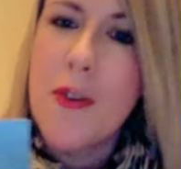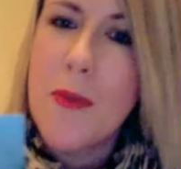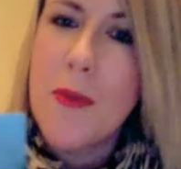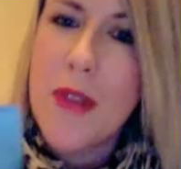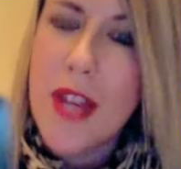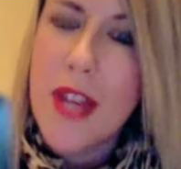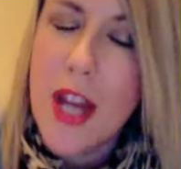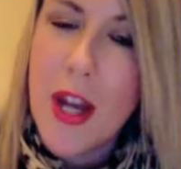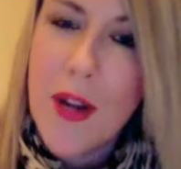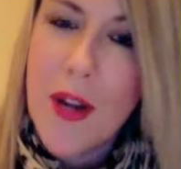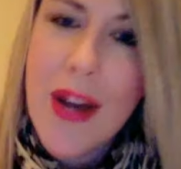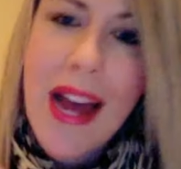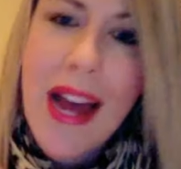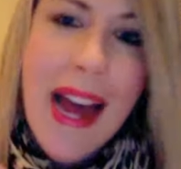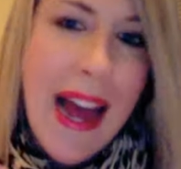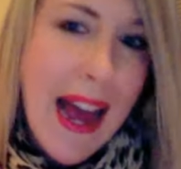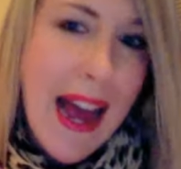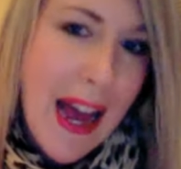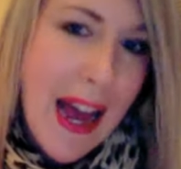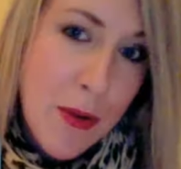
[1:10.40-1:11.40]
with you
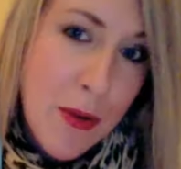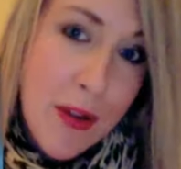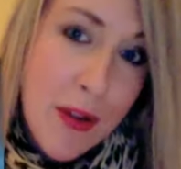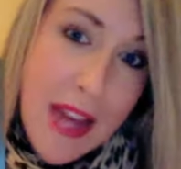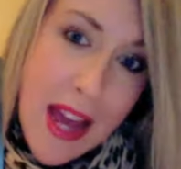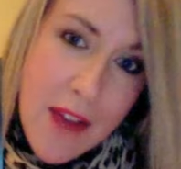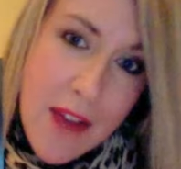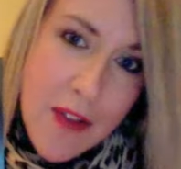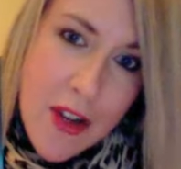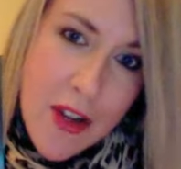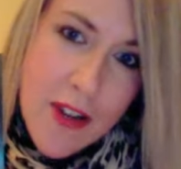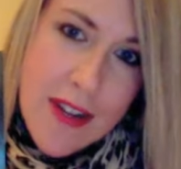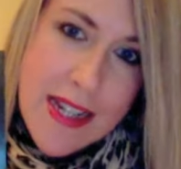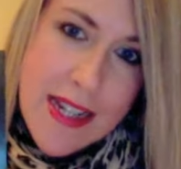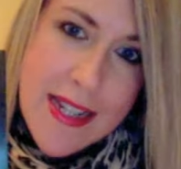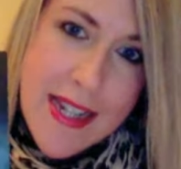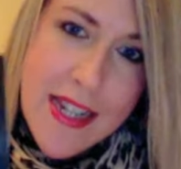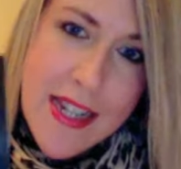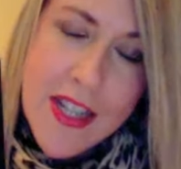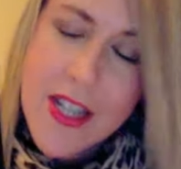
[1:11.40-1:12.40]
how you care for your
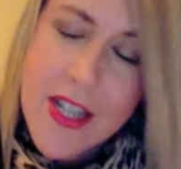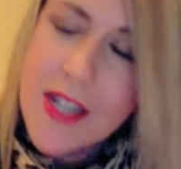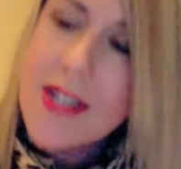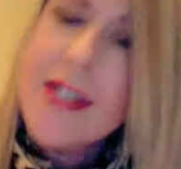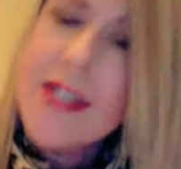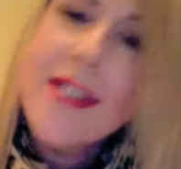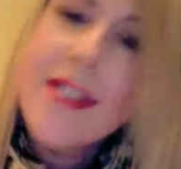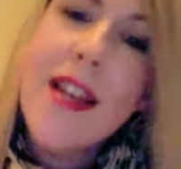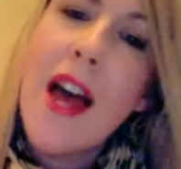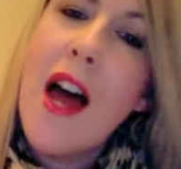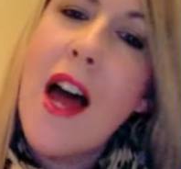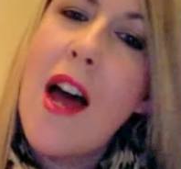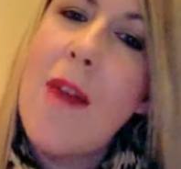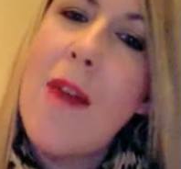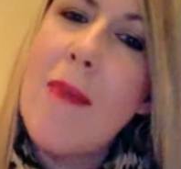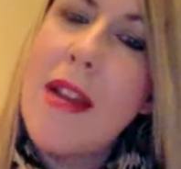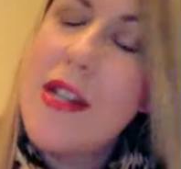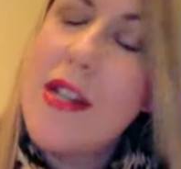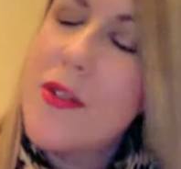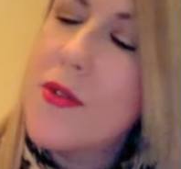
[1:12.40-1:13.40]
extensions.
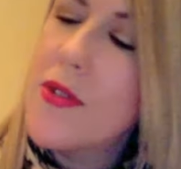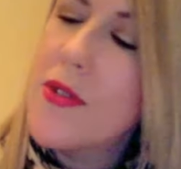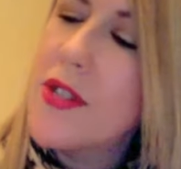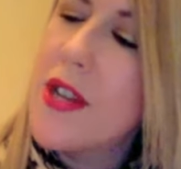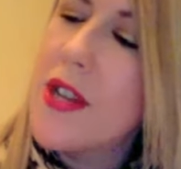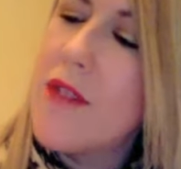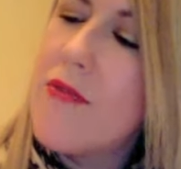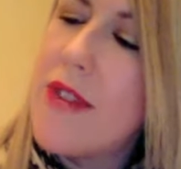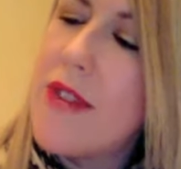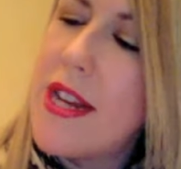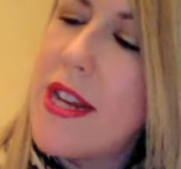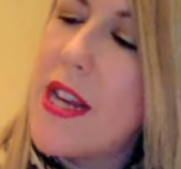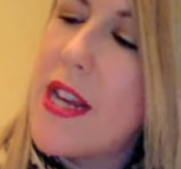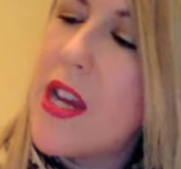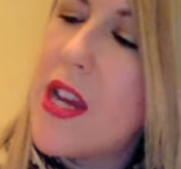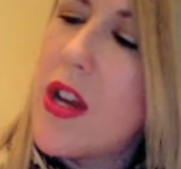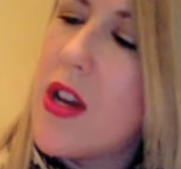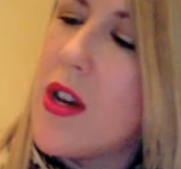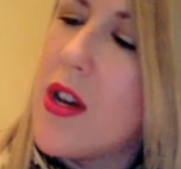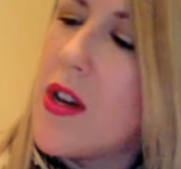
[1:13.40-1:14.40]
It's also really
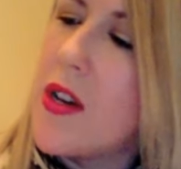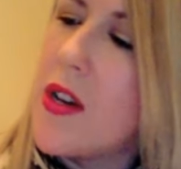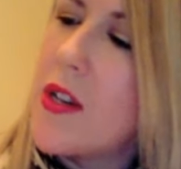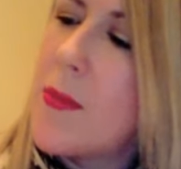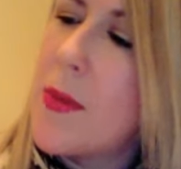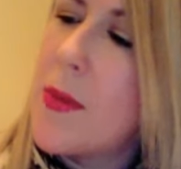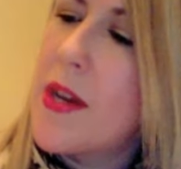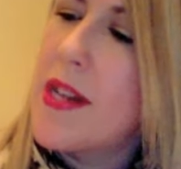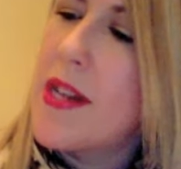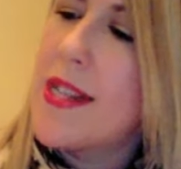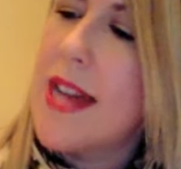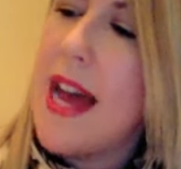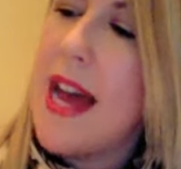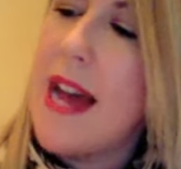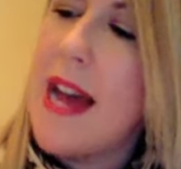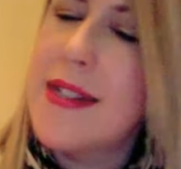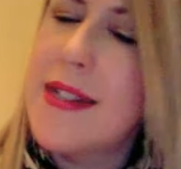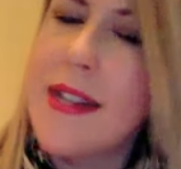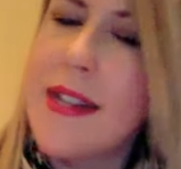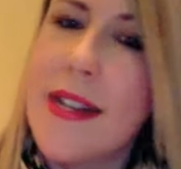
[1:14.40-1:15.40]
good because it
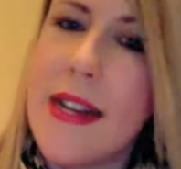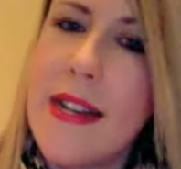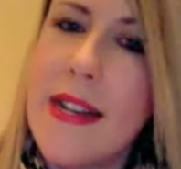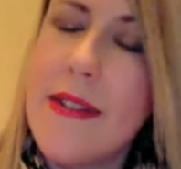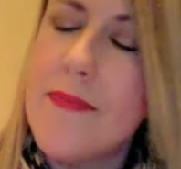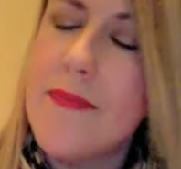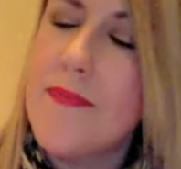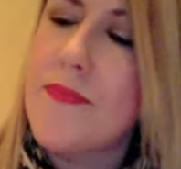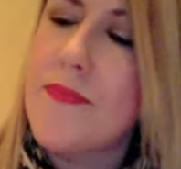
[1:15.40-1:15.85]
has in it